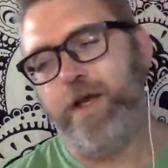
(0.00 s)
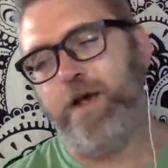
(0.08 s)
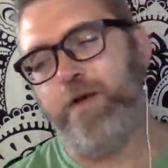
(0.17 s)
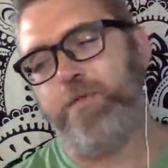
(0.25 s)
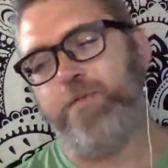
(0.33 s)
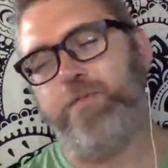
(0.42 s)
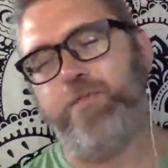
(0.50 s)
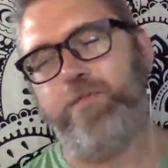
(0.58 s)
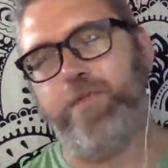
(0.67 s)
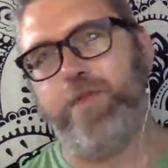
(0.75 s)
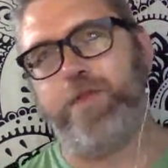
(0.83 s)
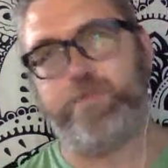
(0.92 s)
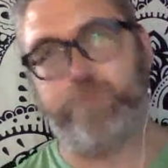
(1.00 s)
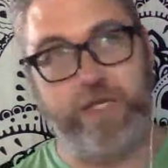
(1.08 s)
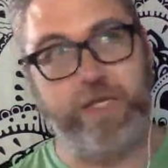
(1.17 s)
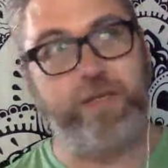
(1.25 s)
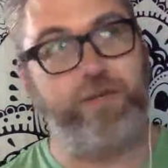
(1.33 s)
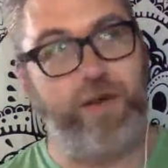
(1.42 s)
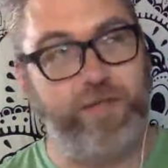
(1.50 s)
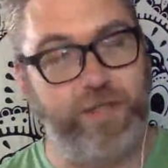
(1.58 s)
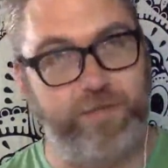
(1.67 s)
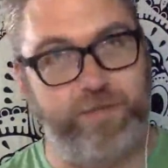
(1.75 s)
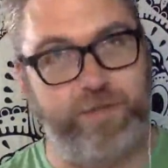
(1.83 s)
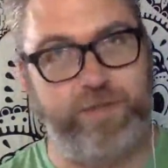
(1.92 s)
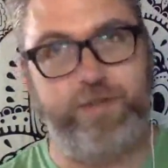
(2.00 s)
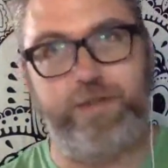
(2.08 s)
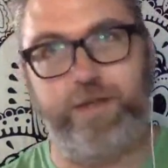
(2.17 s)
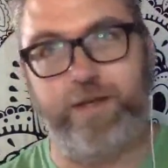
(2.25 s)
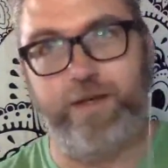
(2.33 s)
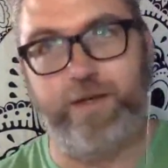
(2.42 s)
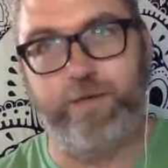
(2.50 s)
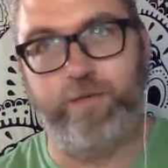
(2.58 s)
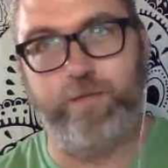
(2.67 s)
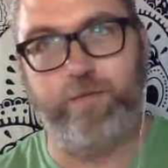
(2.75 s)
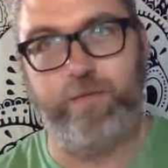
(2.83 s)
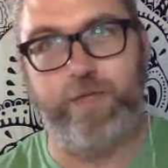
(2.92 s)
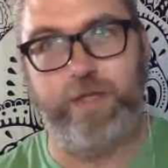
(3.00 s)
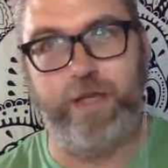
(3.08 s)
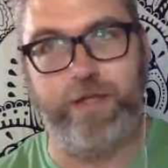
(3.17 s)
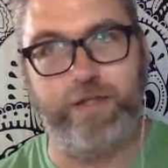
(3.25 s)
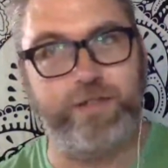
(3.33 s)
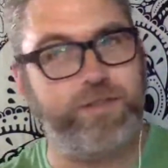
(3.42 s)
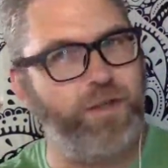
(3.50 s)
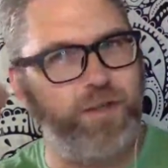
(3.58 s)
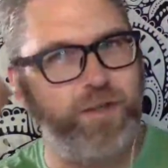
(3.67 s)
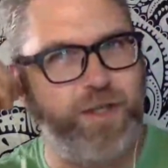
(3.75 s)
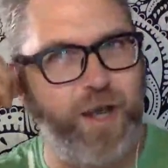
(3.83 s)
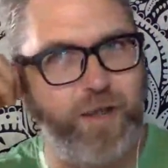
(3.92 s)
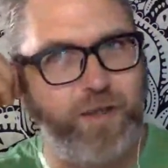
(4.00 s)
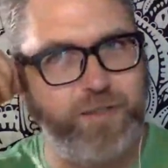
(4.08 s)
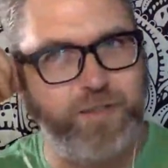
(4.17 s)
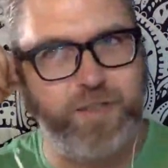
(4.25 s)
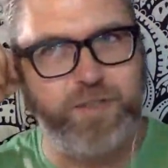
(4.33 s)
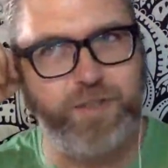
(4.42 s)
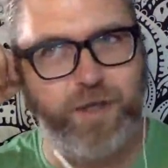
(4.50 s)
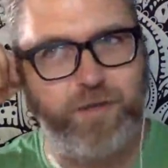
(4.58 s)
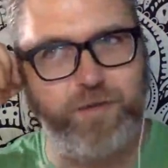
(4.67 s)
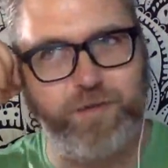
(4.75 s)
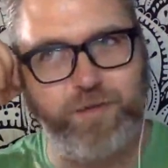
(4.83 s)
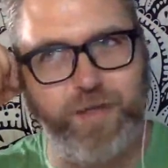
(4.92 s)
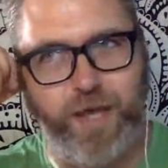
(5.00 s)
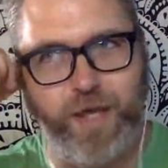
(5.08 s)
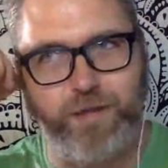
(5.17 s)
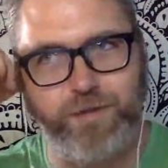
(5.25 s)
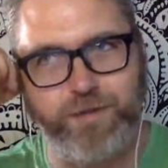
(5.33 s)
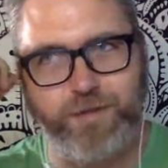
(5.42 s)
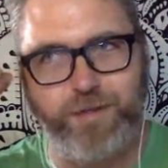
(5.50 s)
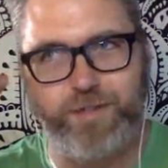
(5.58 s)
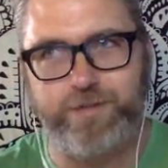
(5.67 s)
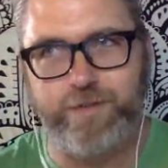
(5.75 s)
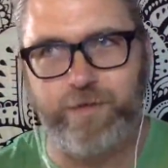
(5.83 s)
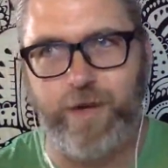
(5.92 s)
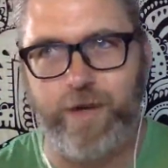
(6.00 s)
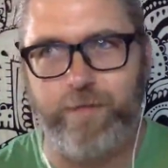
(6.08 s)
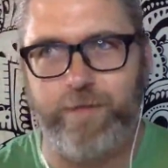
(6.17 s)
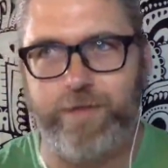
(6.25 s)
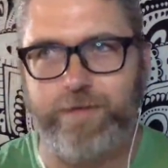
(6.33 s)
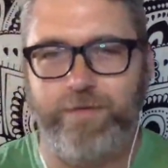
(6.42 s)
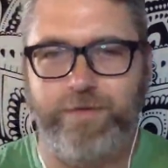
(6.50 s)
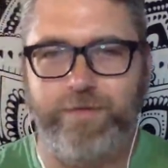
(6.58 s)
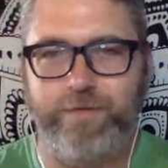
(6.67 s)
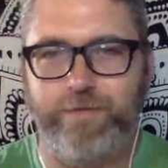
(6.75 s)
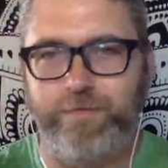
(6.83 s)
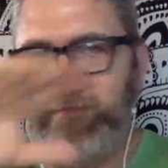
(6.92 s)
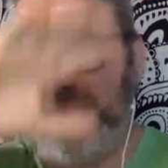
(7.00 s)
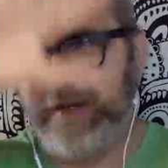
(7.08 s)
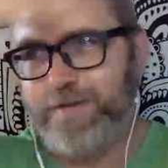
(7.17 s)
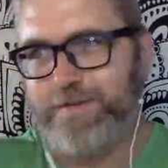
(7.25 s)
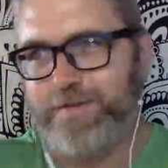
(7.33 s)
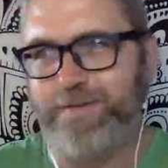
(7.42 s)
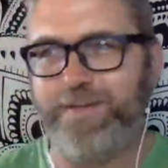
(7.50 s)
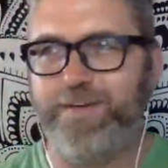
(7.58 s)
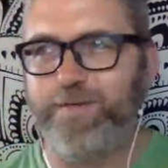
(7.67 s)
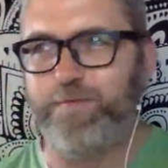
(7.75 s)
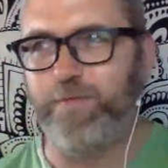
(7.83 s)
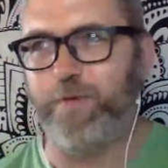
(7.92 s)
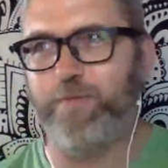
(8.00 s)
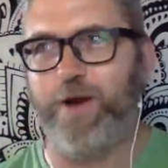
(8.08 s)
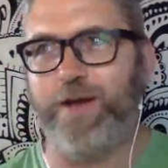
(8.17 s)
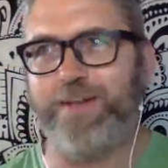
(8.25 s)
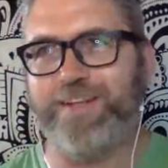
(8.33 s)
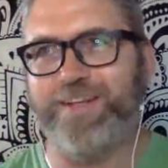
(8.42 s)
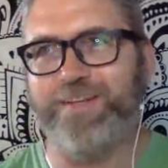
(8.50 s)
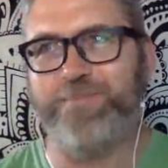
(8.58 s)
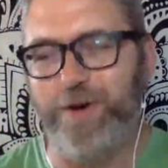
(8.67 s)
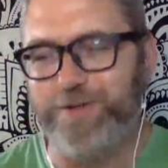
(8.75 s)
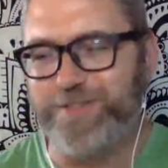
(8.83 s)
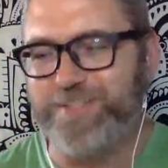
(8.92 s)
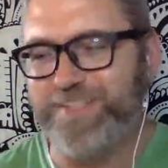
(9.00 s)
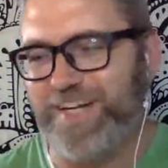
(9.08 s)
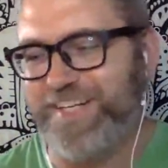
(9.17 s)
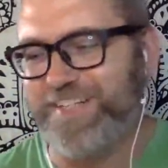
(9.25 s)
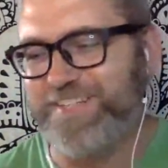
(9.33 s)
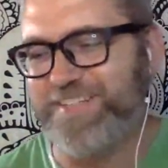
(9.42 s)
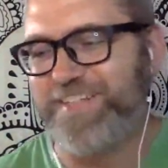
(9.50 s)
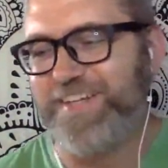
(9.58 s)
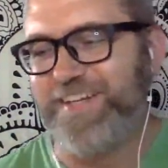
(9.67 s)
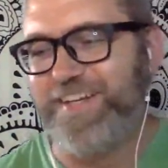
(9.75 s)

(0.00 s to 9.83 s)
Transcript: Um, speaking of heavy lifting, um, but not necessarily colonization, other than that, that Instagram and Meta more broadly imposes on us,